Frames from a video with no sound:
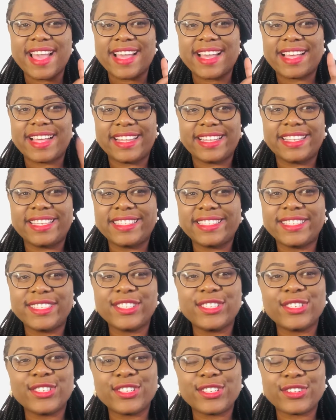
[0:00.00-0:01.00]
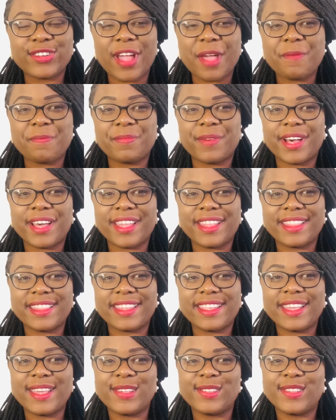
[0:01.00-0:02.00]
Click the subscribe
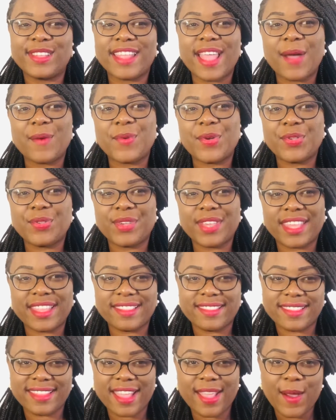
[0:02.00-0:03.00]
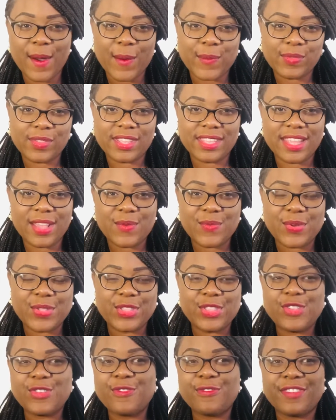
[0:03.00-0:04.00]
button so that way you can stay up to date with
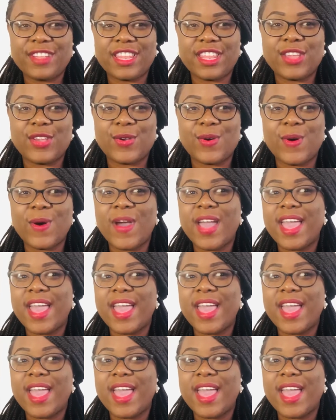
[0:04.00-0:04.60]
new video